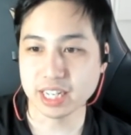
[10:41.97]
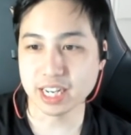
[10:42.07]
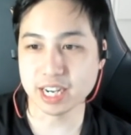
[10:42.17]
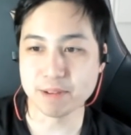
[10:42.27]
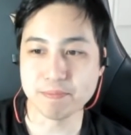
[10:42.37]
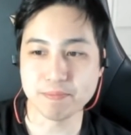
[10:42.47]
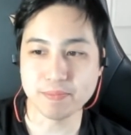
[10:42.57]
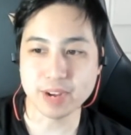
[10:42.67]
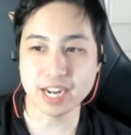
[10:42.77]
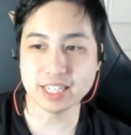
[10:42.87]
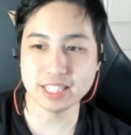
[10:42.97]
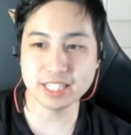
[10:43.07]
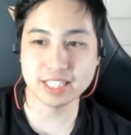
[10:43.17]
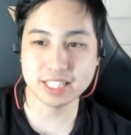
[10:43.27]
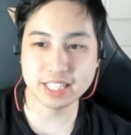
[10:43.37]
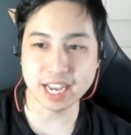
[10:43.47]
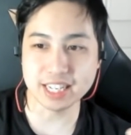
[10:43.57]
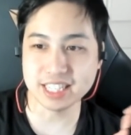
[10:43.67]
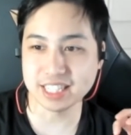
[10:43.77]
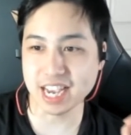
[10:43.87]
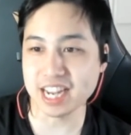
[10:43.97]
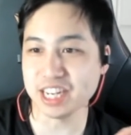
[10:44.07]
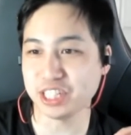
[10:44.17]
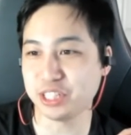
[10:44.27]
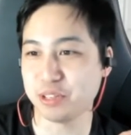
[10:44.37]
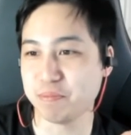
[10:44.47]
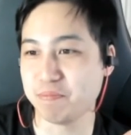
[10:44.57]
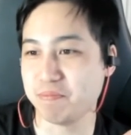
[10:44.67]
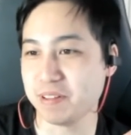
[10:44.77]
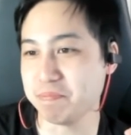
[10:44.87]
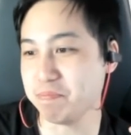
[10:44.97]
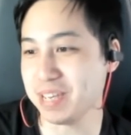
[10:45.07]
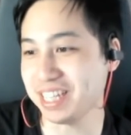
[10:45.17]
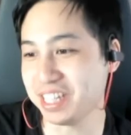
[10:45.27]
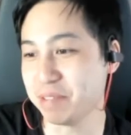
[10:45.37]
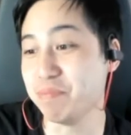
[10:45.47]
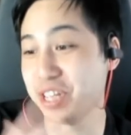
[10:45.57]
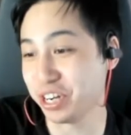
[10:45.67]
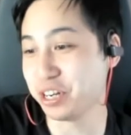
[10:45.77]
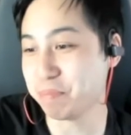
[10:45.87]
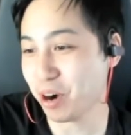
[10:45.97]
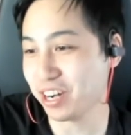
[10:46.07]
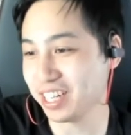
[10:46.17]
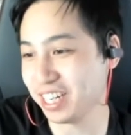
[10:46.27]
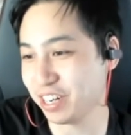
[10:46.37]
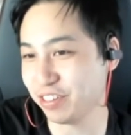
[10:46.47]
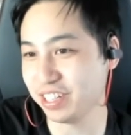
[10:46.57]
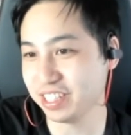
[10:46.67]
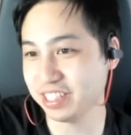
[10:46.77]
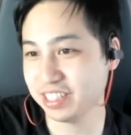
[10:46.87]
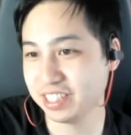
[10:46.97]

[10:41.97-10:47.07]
Um, I just I decided to meet them near their parking area,